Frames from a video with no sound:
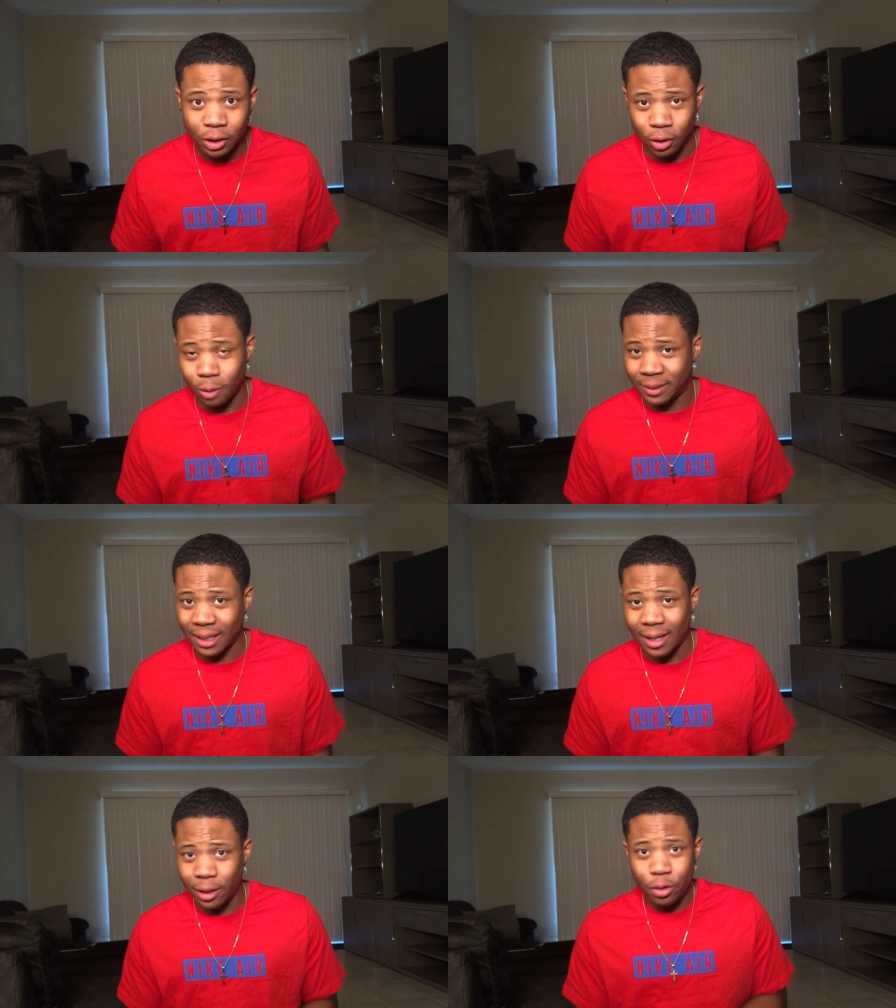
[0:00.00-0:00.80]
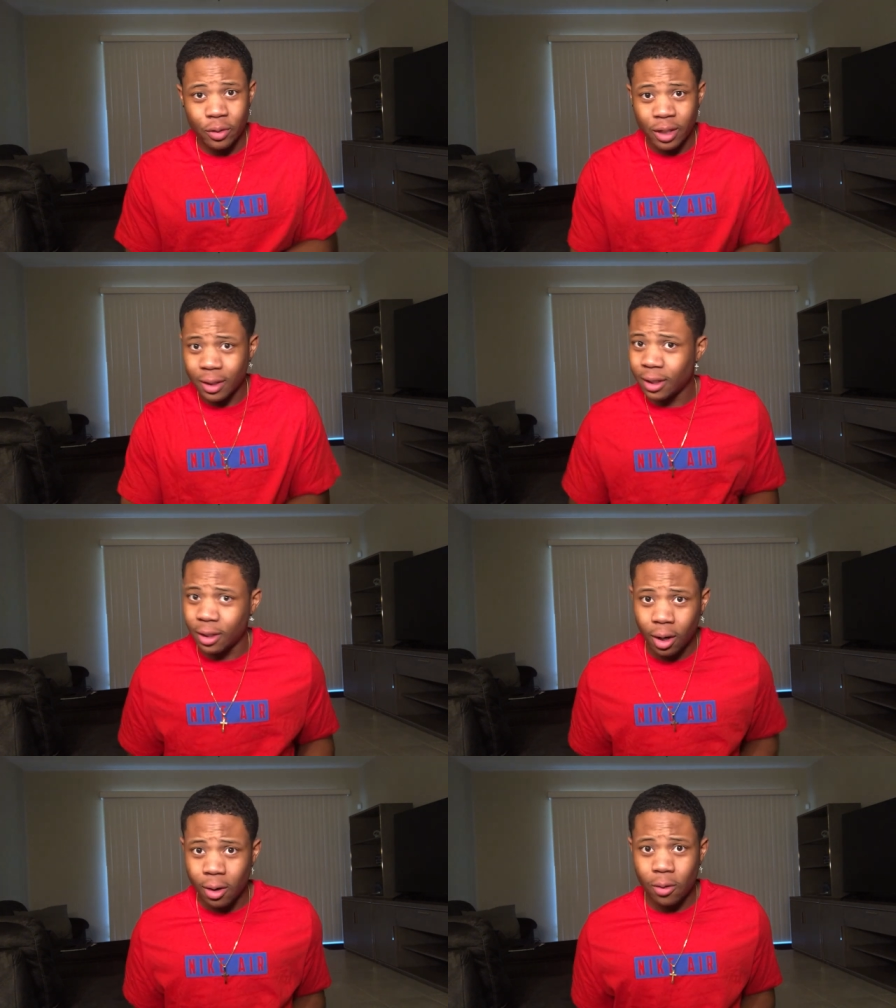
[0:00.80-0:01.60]
You know what I'm saying? You good to
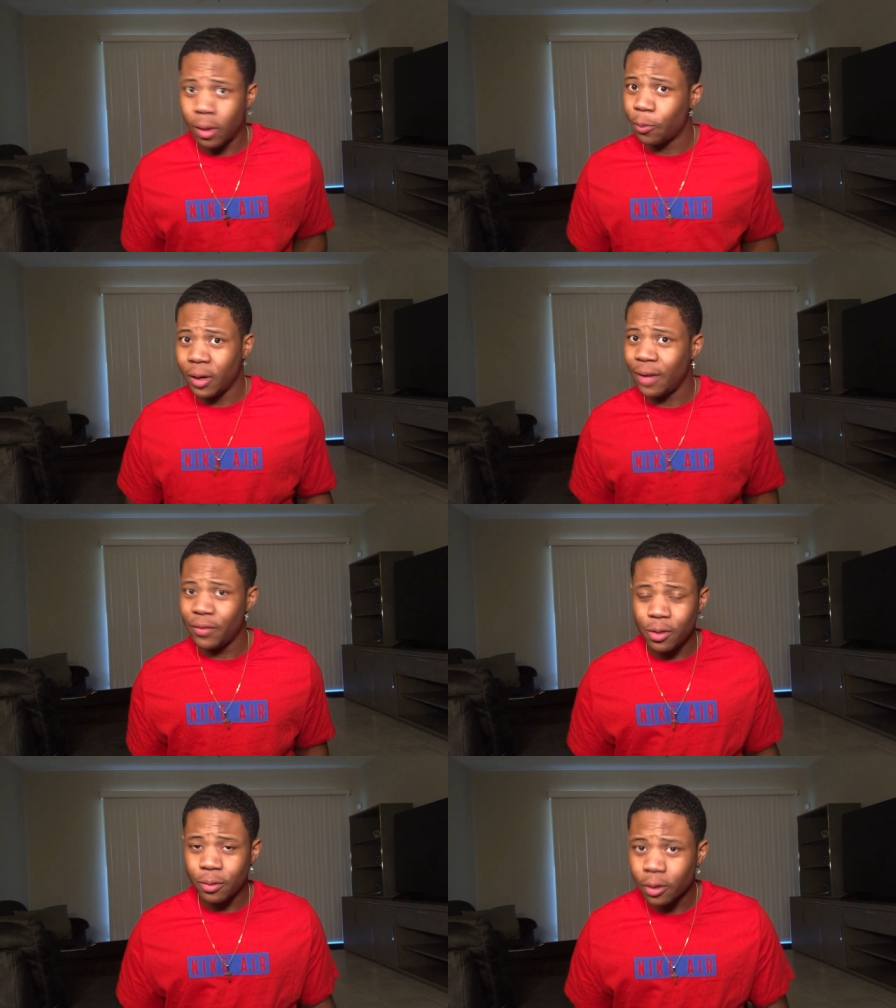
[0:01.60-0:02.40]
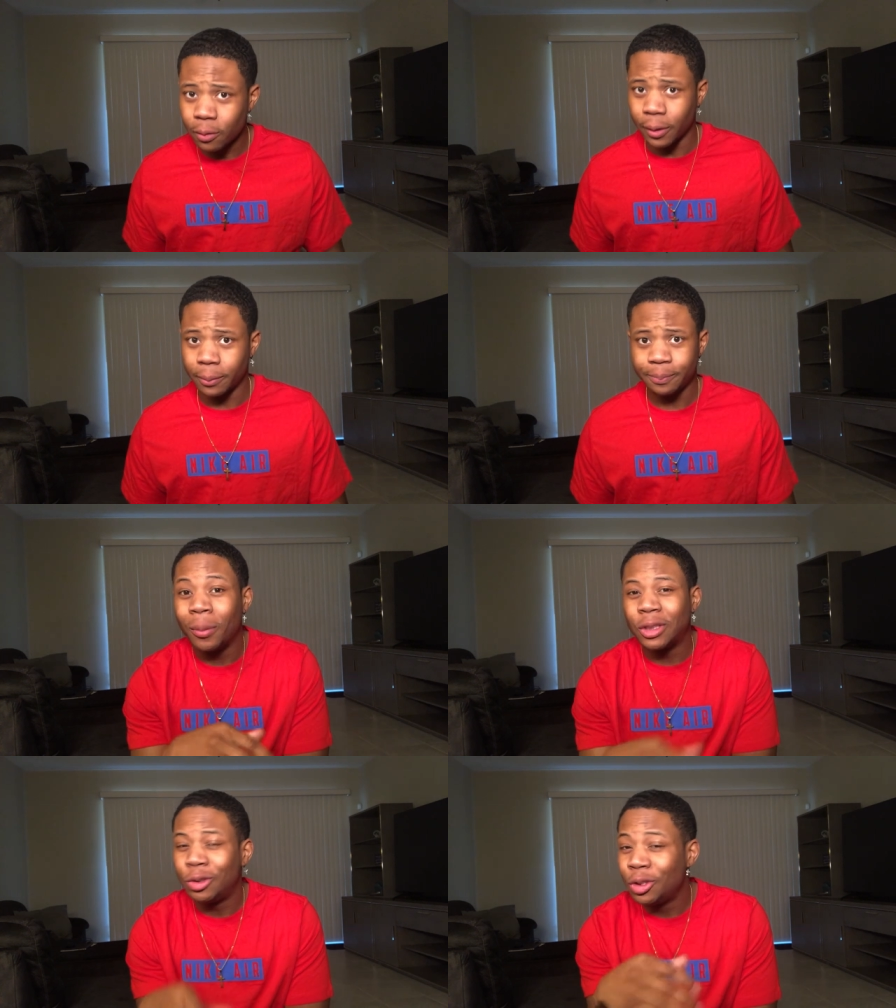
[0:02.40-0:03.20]
go in whatever you doing.
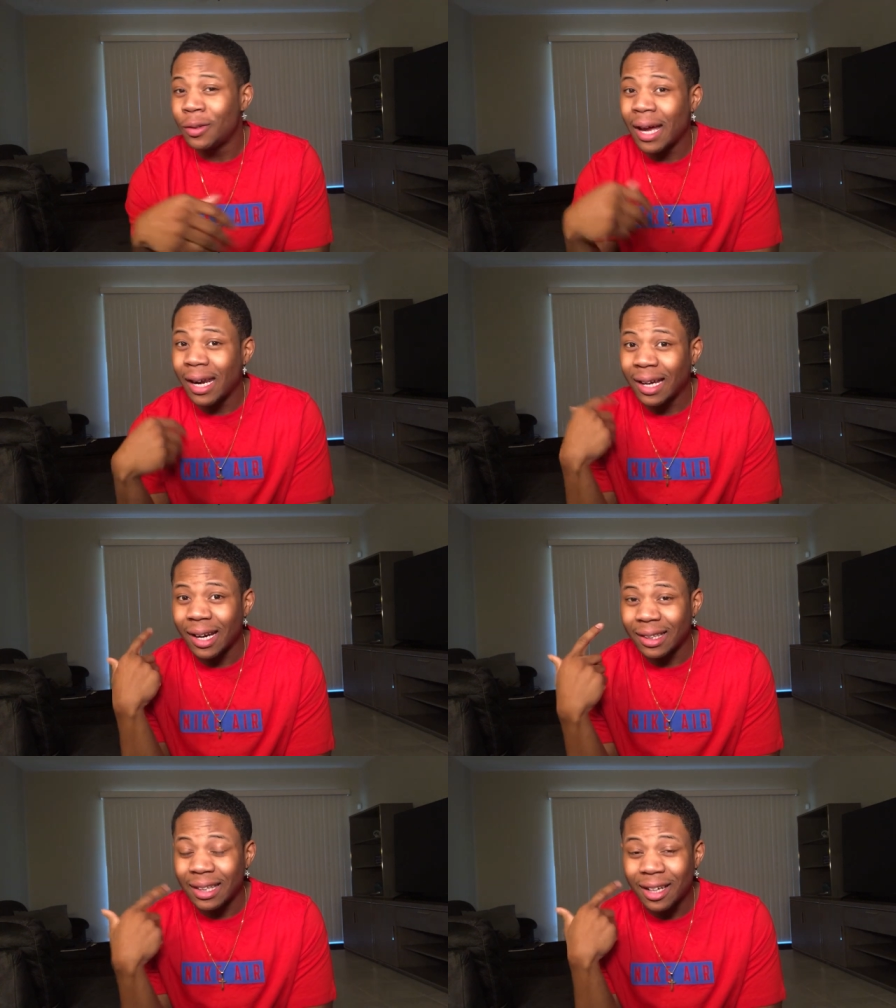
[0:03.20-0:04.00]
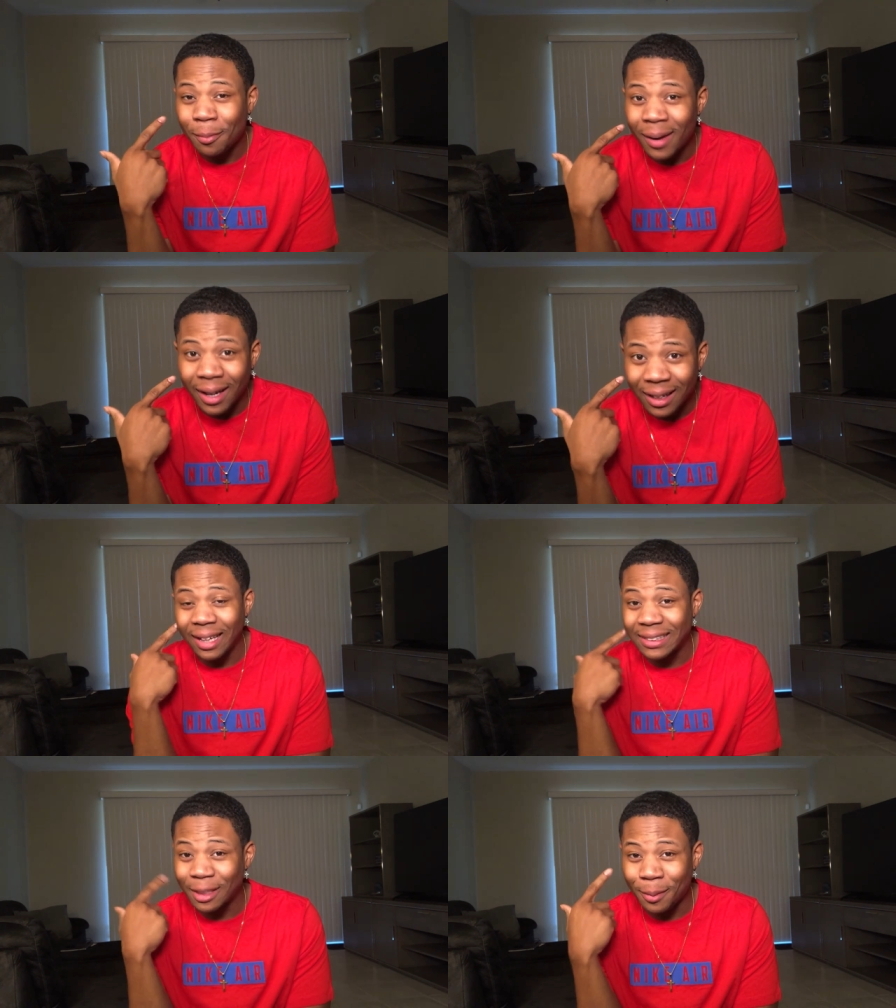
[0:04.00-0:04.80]
But you do got to kind of think about it
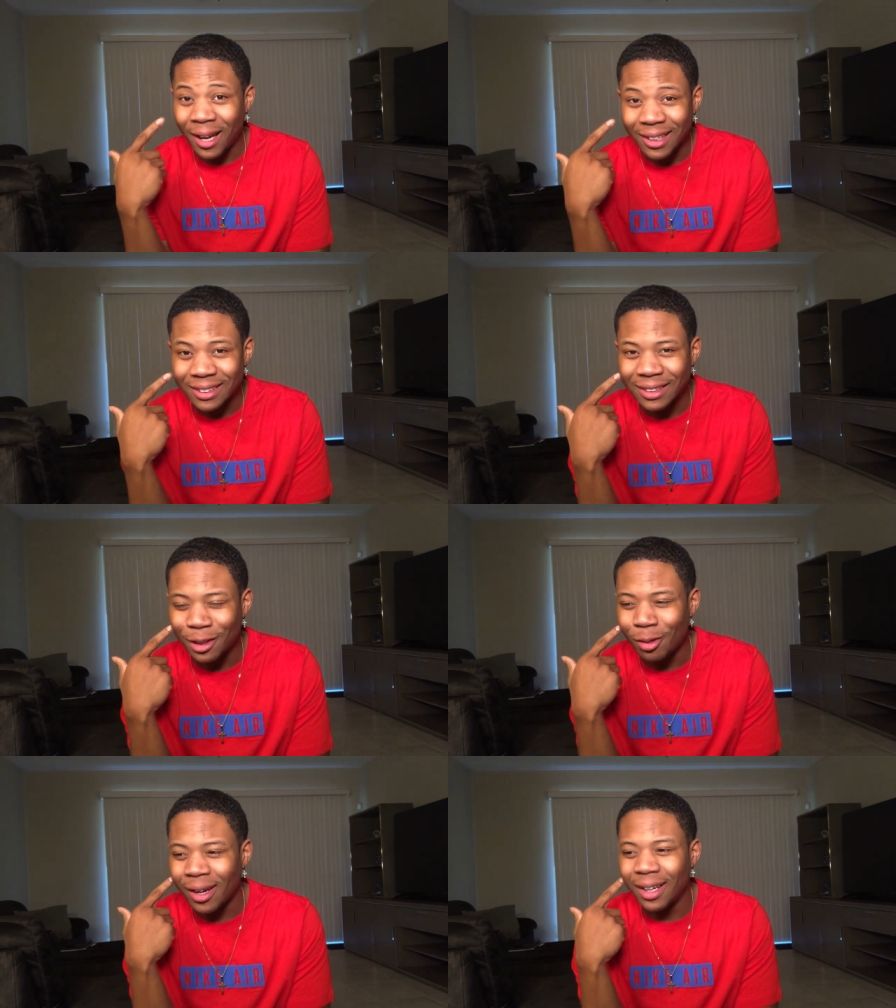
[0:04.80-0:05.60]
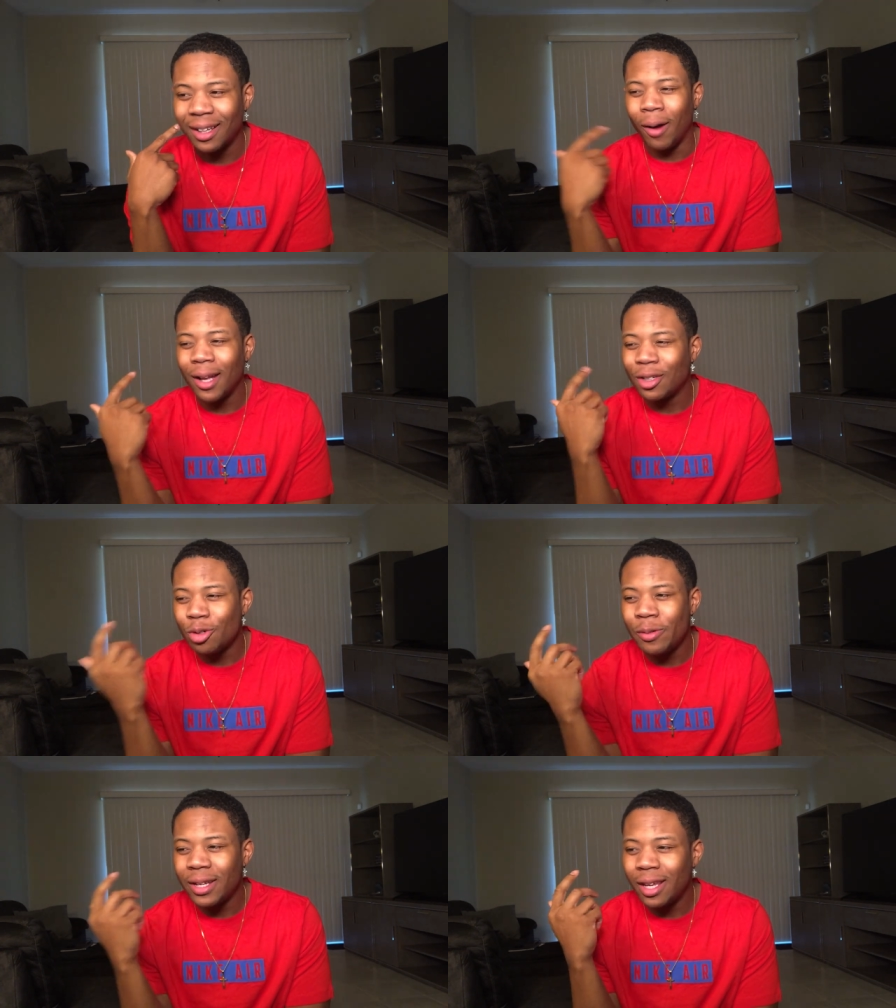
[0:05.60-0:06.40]
subconsciously, right? Why
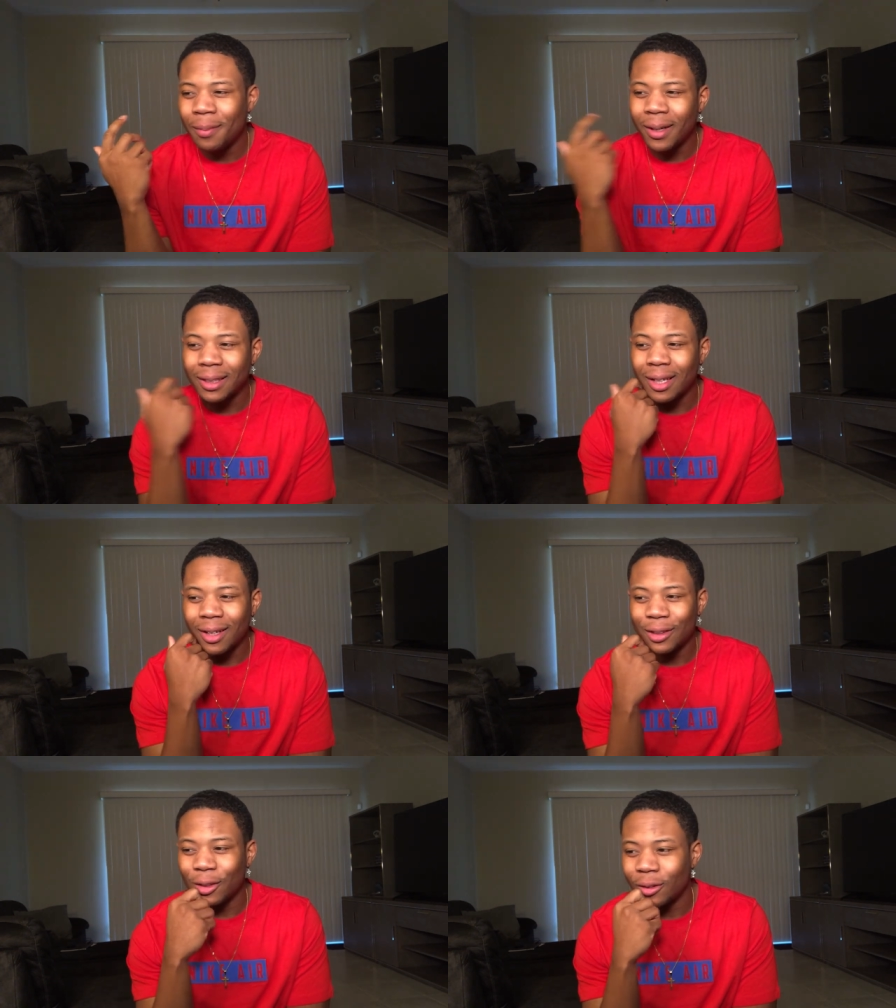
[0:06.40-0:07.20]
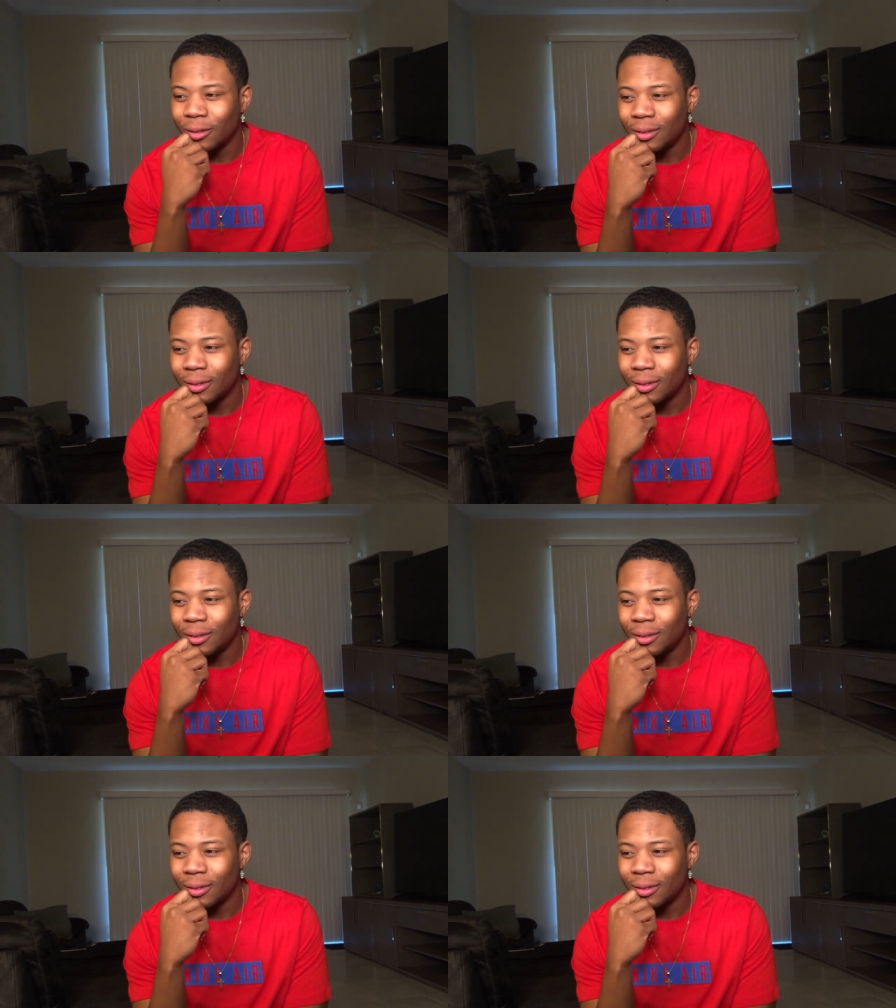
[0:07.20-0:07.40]
do we keep our socks on?